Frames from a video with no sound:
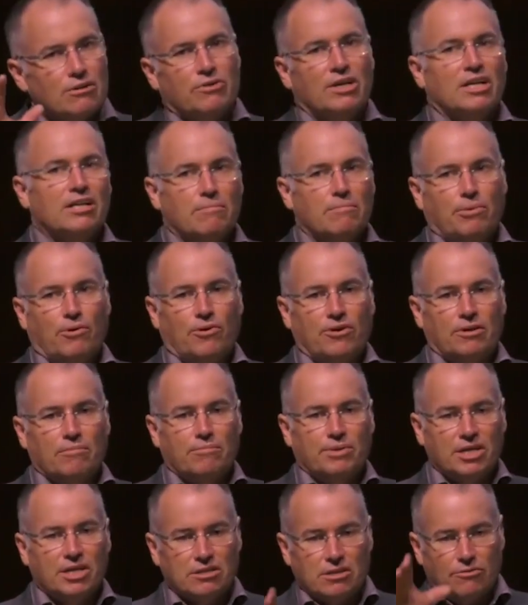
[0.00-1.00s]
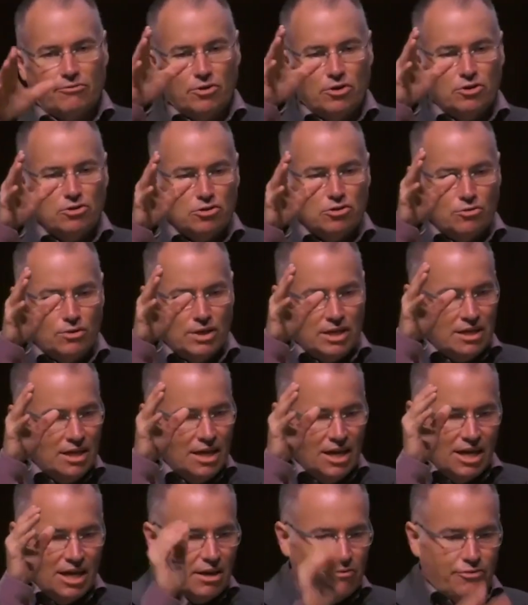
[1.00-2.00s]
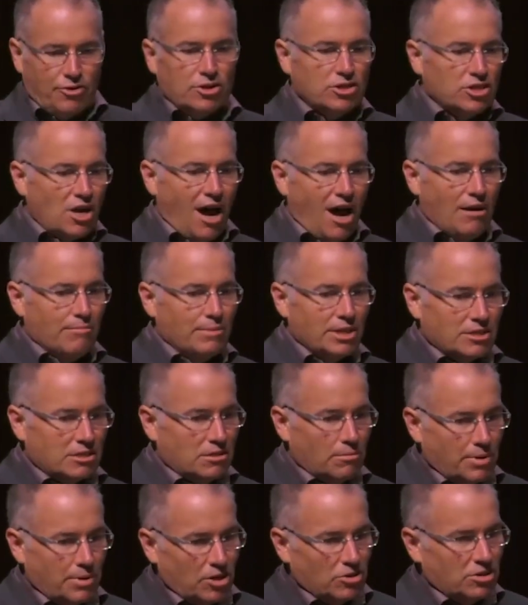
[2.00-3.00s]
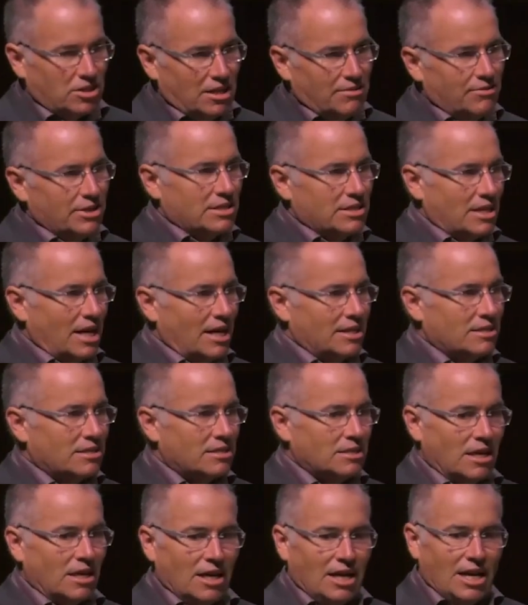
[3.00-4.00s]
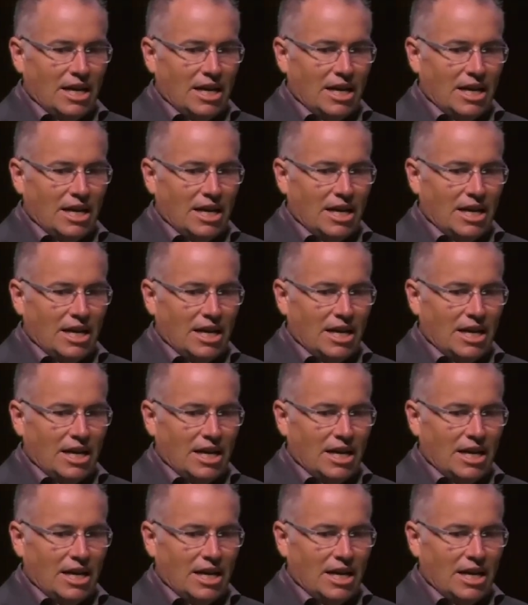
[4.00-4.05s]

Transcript: really important, because if your job is to build TV sets,